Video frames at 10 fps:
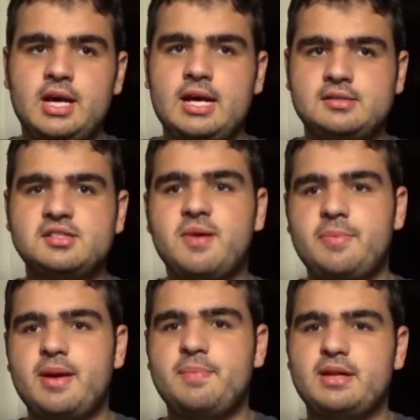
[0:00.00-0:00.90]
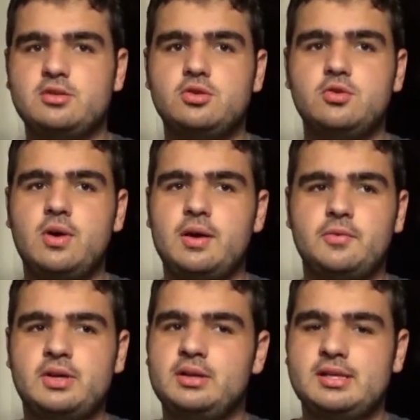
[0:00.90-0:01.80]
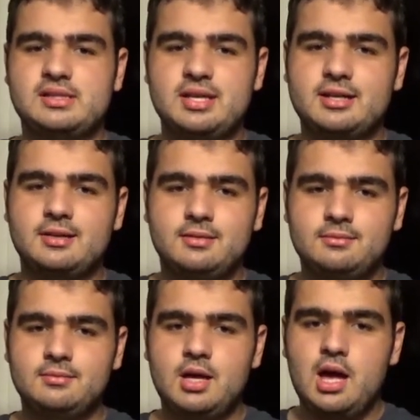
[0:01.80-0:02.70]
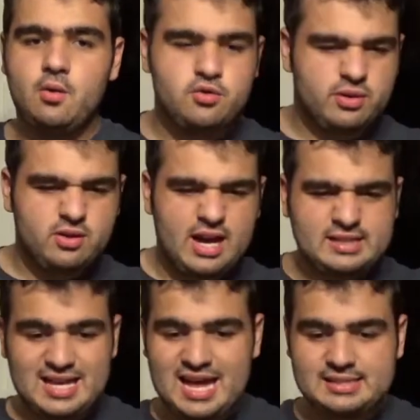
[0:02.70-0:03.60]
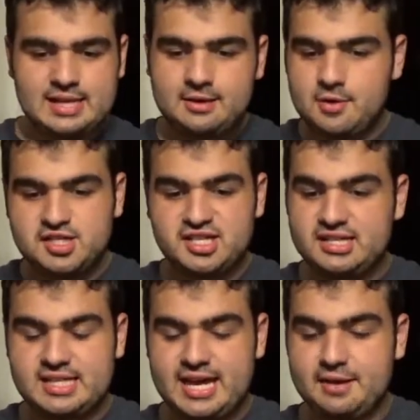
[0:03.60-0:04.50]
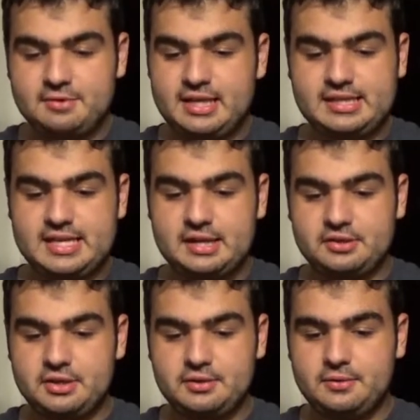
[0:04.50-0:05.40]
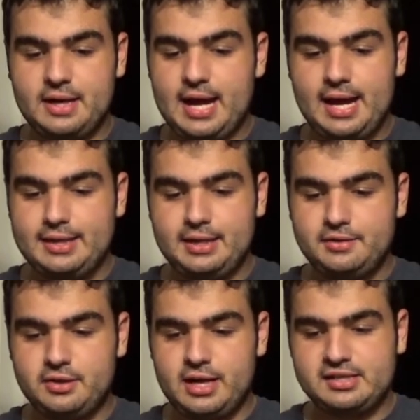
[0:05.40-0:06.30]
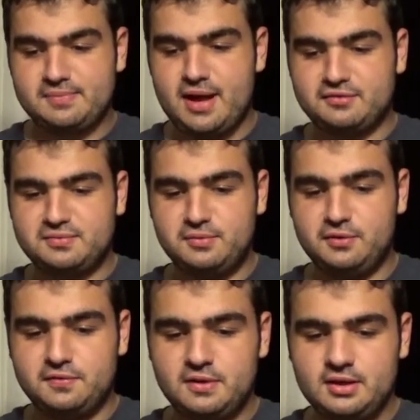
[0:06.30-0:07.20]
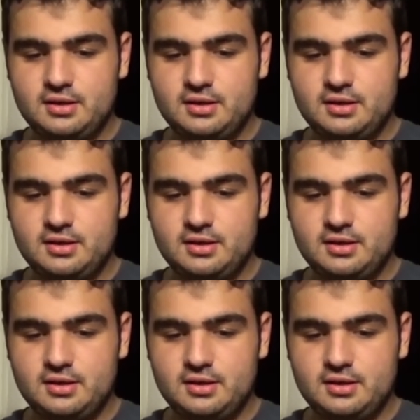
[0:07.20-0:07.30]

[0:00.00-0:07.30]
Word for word: the Oscars might be a bit too unrealistic. Which when you guys asked that question, because I can't really tell you, none of your guys' mouths move.